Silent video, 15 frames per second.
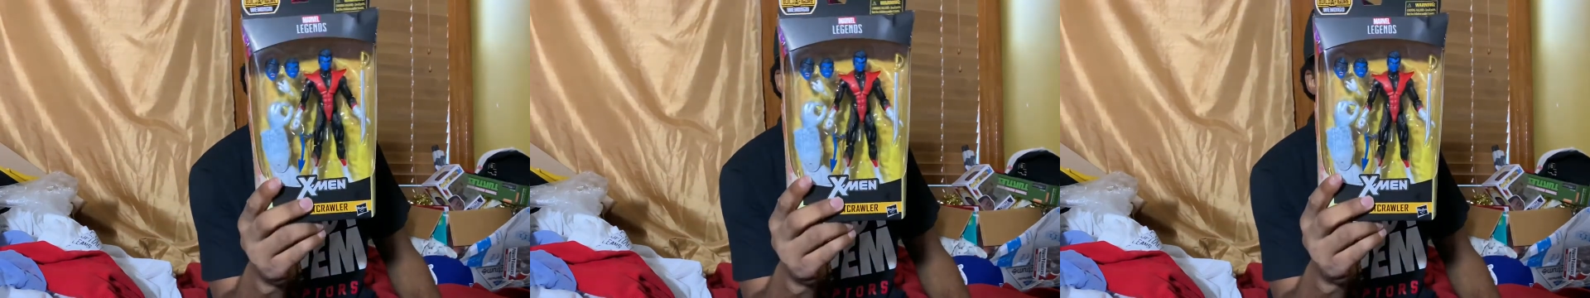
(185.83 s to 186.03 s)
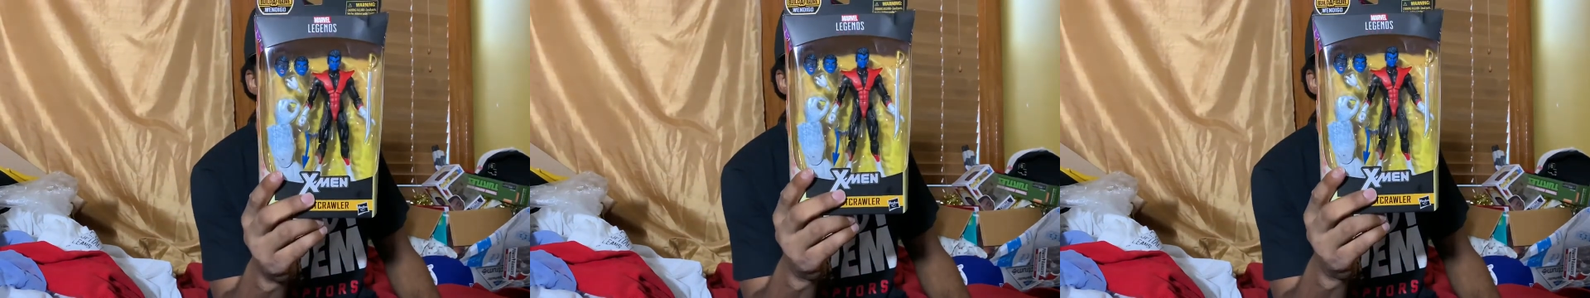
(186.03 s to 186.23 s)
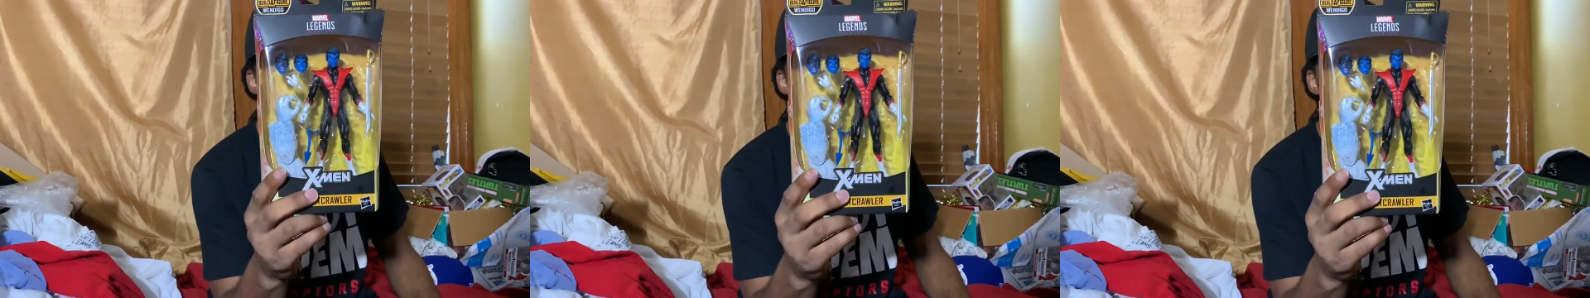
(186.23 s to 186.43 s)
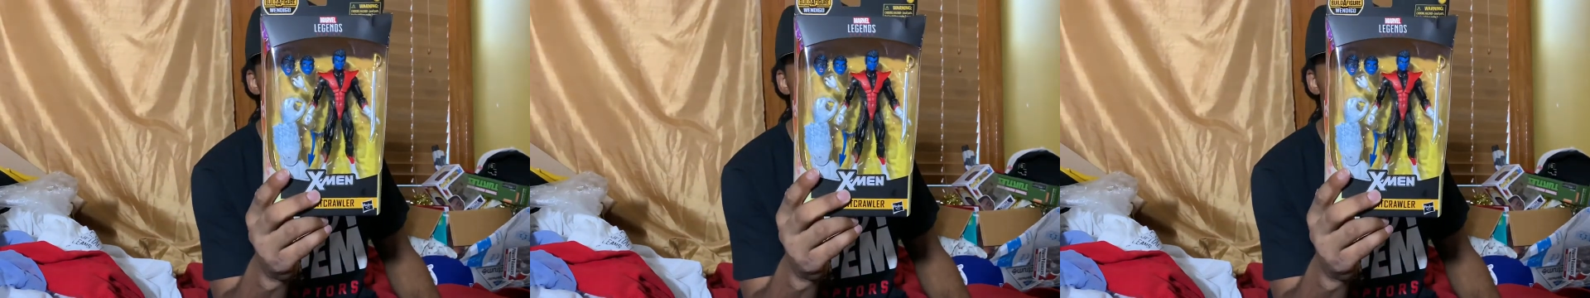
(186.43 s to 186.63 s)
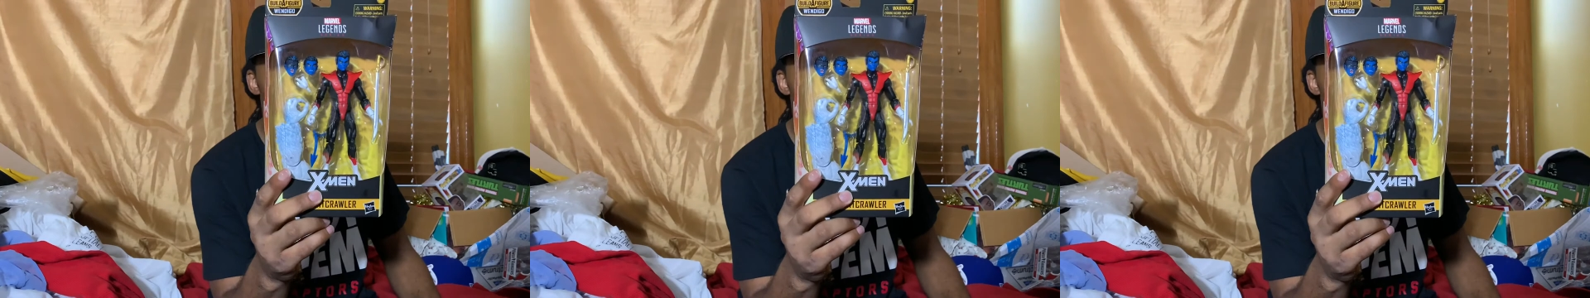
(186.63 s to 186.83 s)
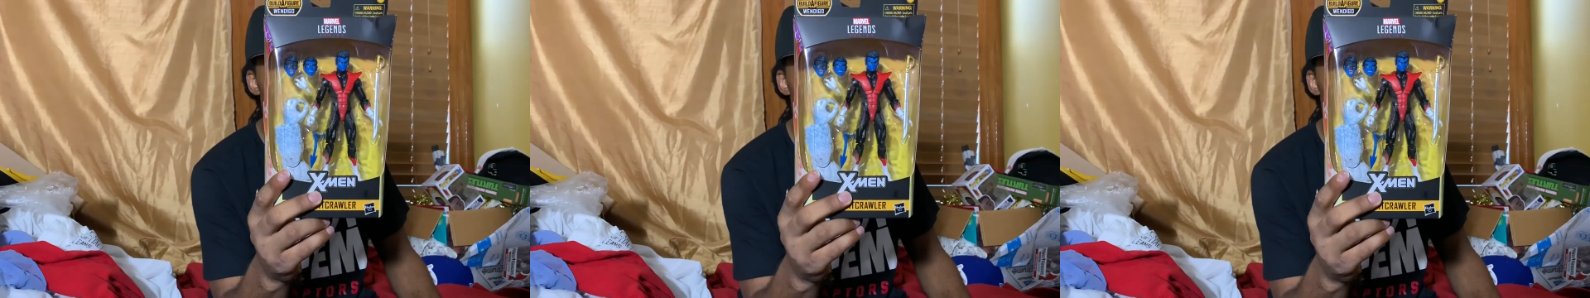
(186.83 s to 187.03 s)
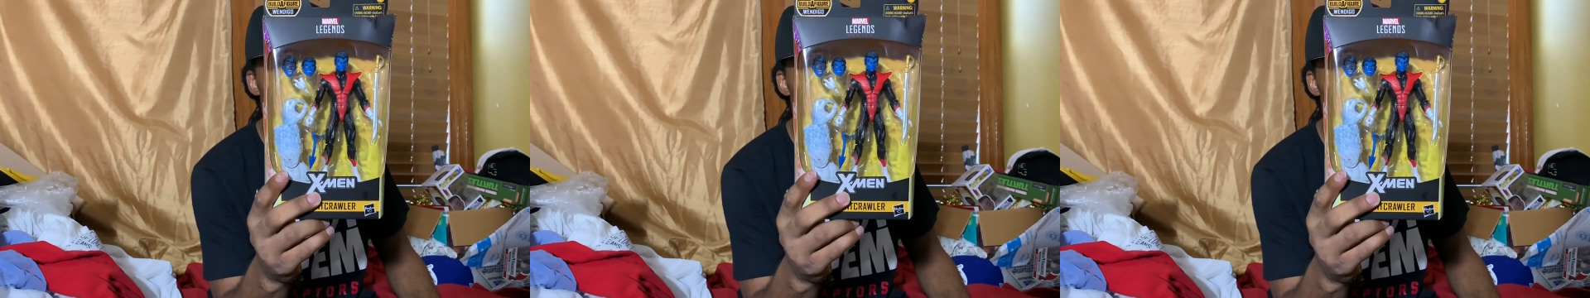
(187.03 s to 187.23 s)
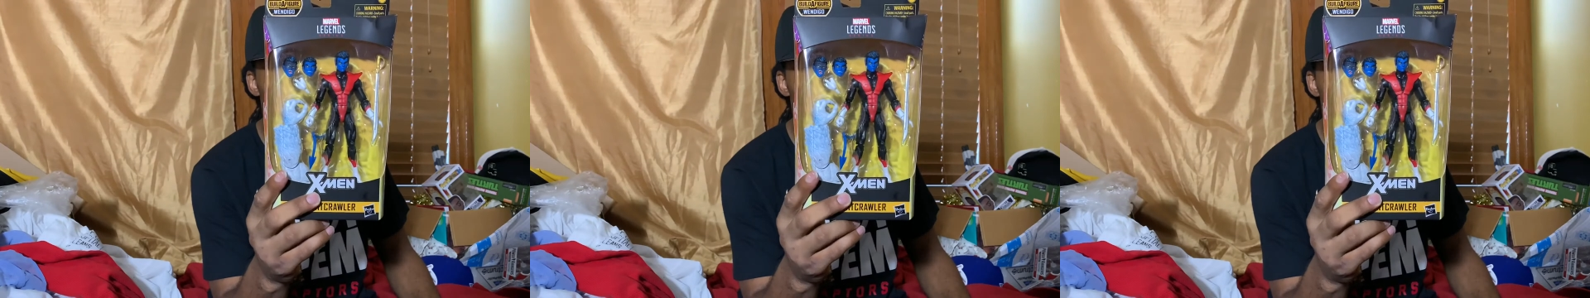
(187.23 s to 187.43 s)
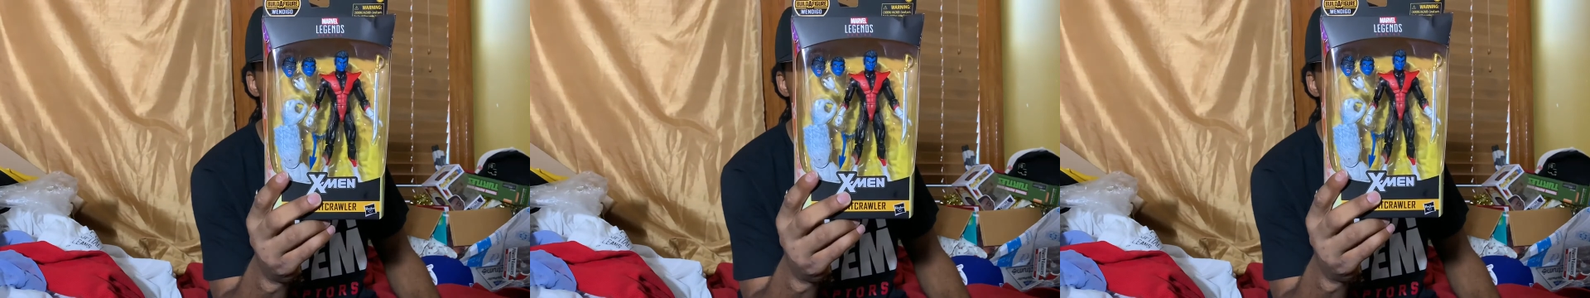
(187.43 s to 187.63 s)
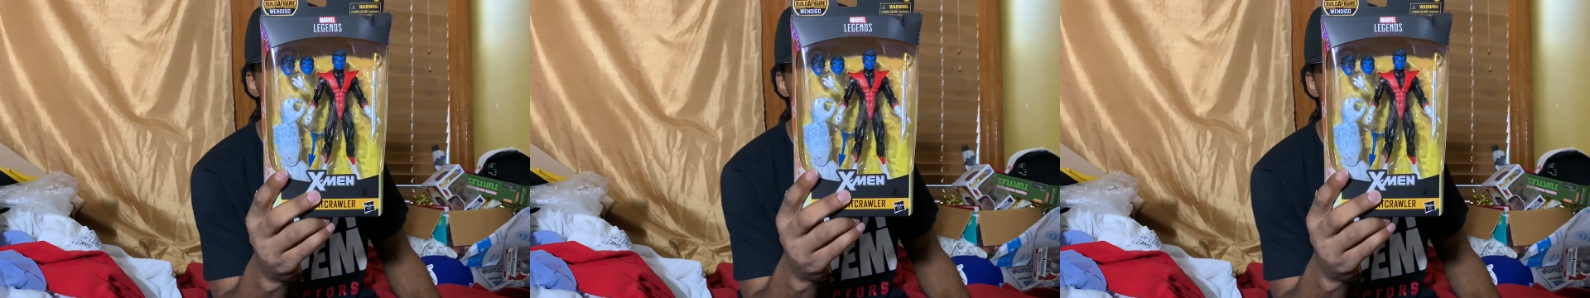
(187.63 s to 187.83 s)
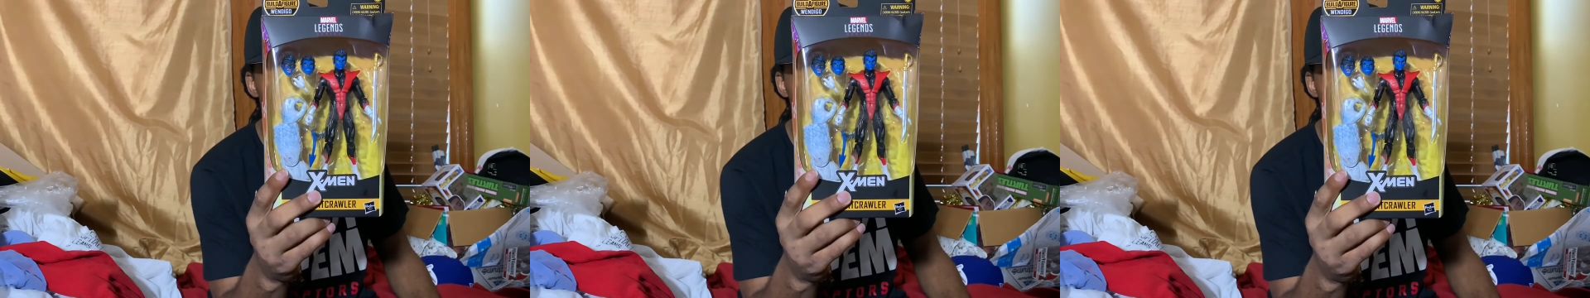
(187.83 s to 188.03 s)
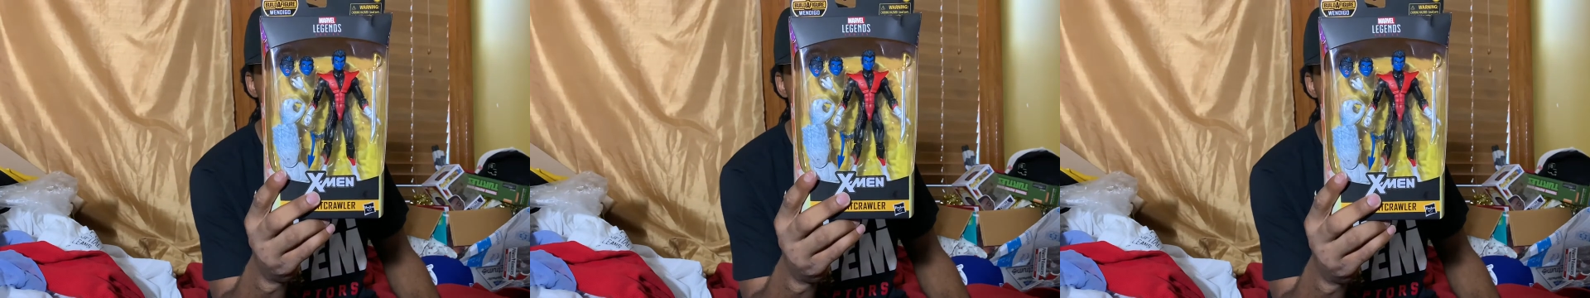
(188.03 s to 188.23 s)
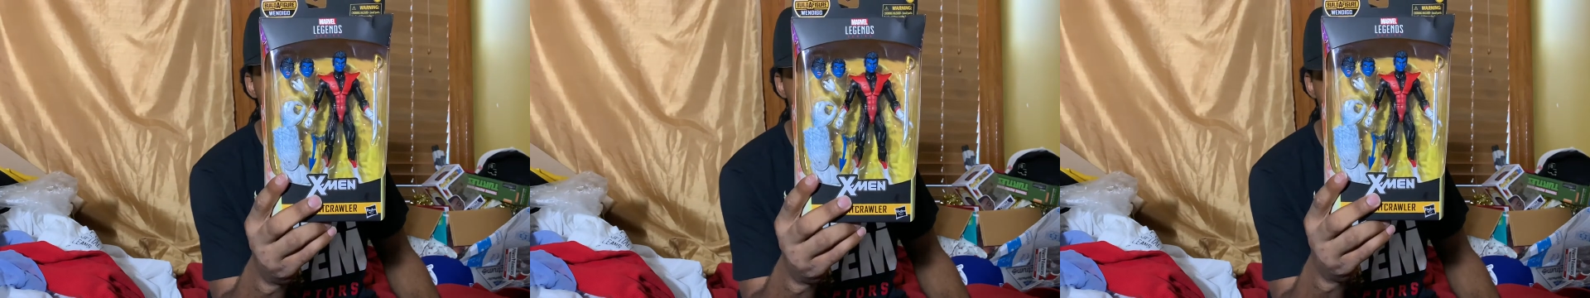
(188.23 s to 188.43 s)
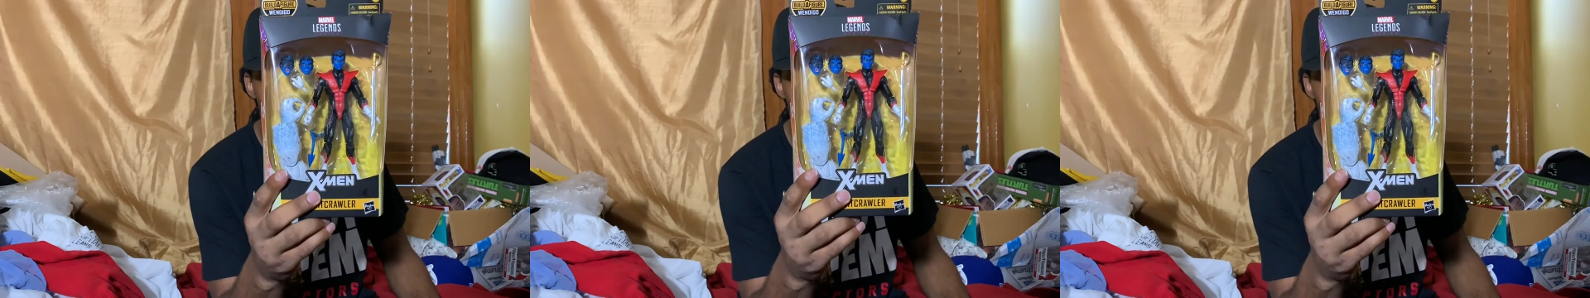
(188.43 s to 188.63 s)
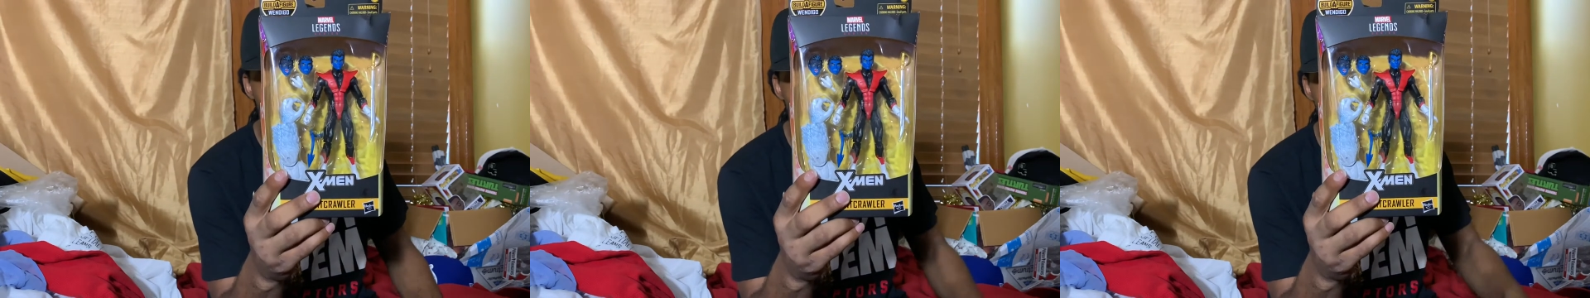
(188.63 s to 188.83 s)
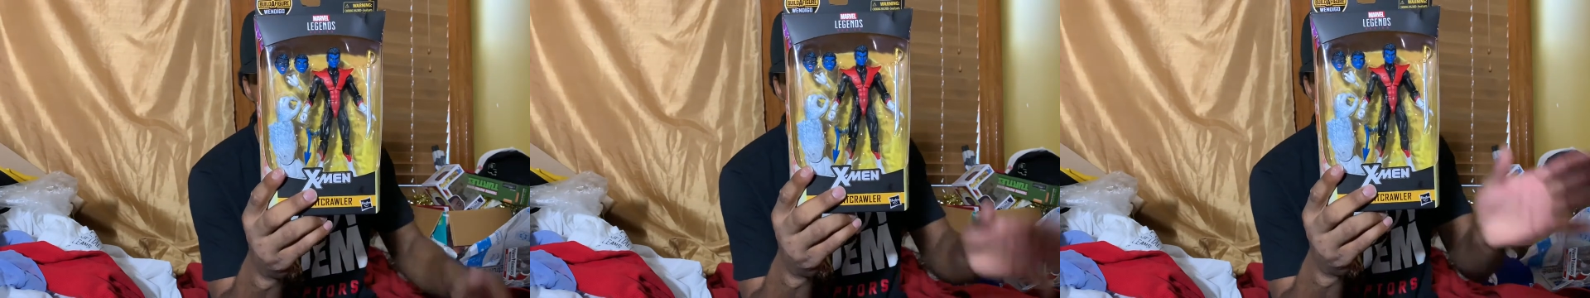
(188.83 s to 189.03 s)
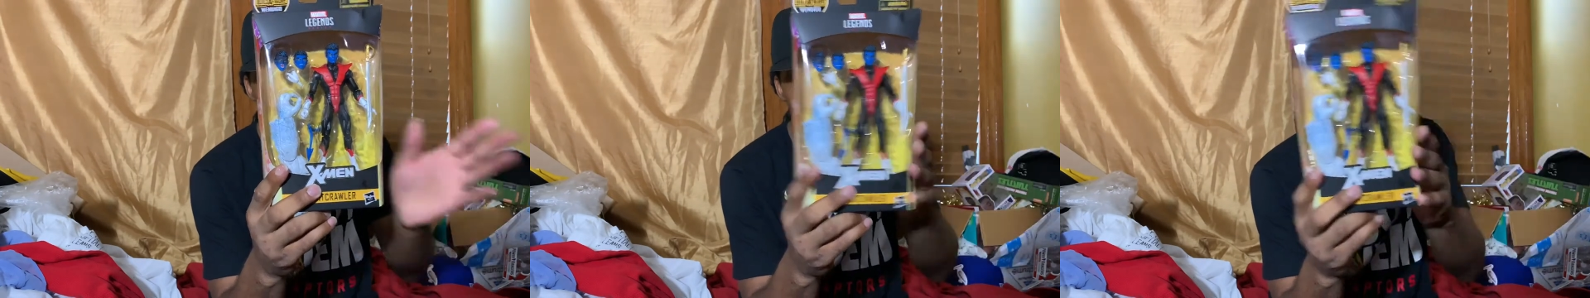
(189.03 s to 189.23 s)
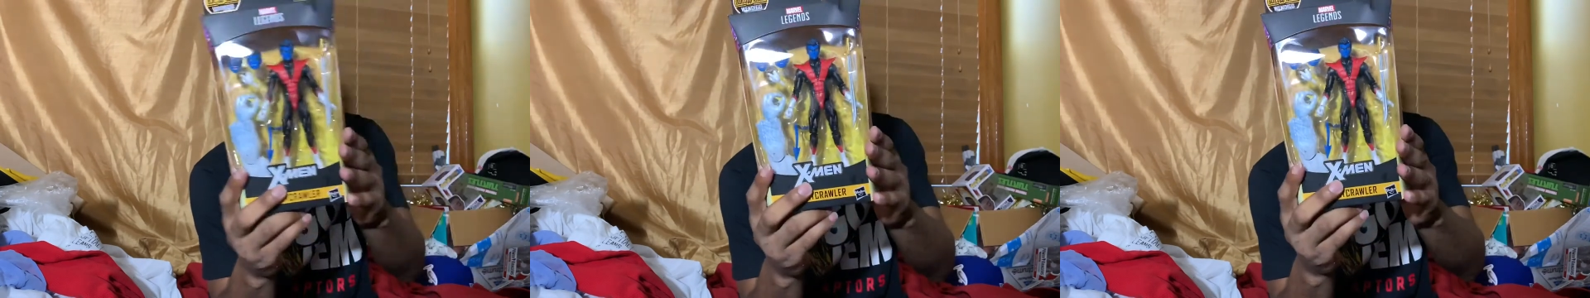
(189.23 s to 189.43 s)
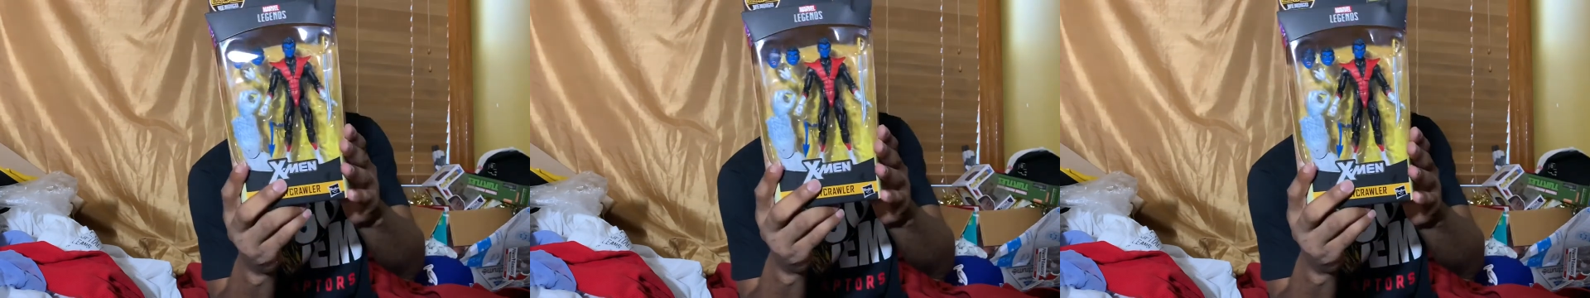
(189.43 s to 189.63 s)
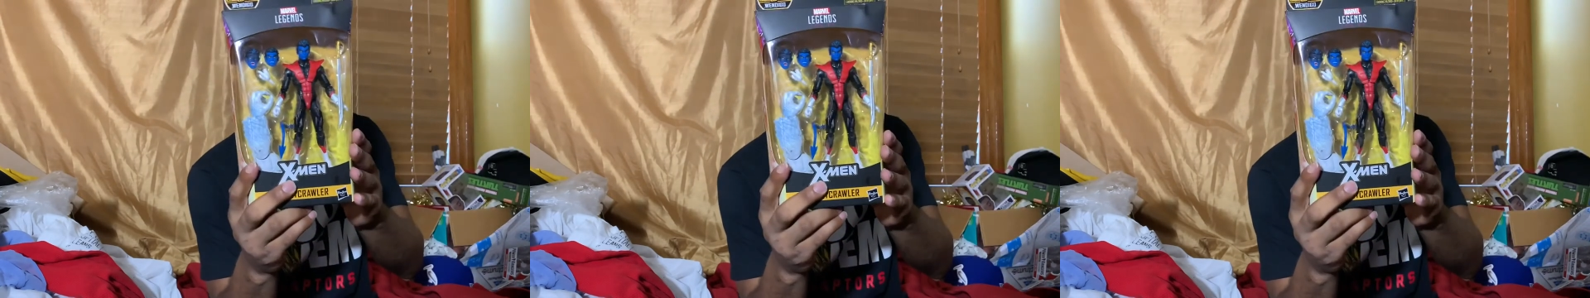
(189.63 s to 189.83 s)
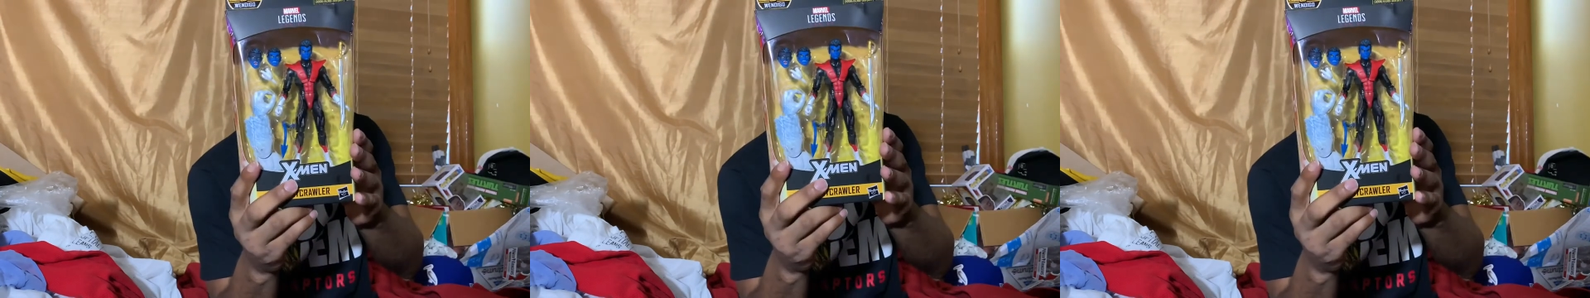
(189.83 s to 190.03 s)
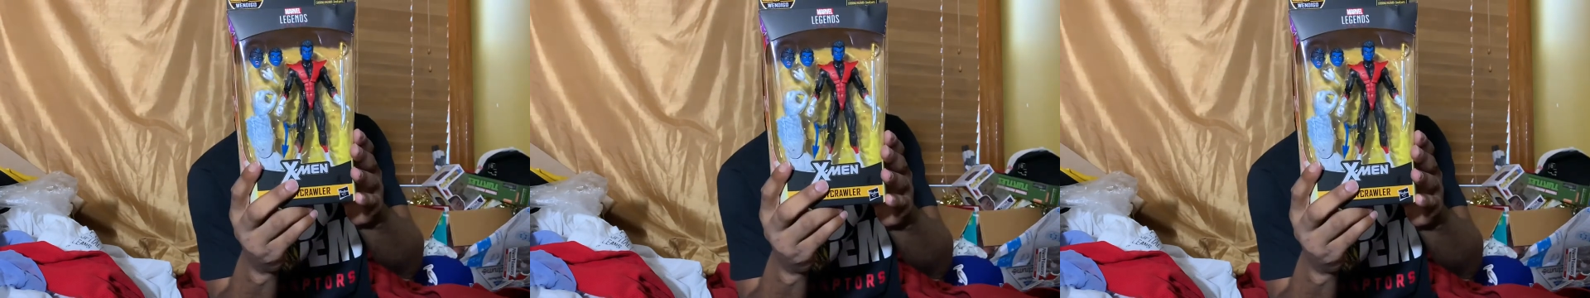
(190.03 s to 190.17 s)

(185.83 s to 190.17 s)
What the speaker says: (no speaker visible)